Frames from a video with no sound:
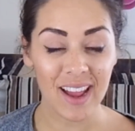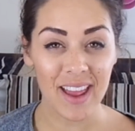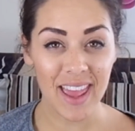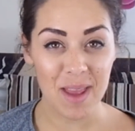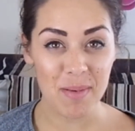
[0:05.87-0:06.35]
I
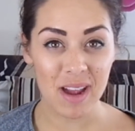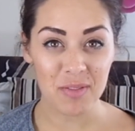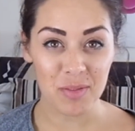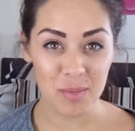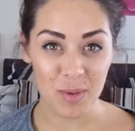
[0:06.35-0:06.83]
came back
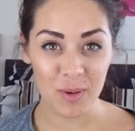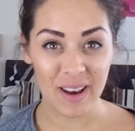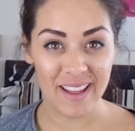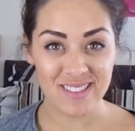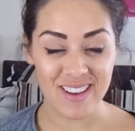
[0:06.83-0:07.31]
from
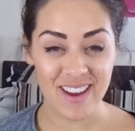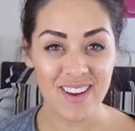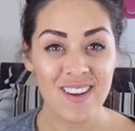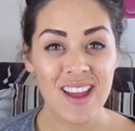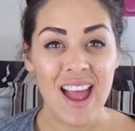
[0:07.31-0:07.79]
Orlando
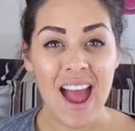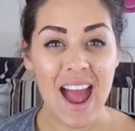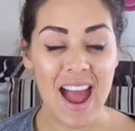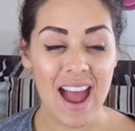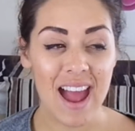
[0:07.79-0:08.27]

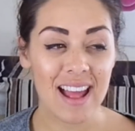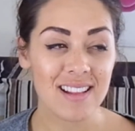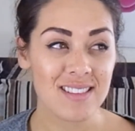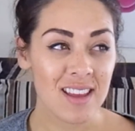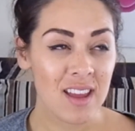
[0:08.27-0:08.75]

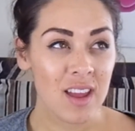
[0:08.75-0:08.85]
and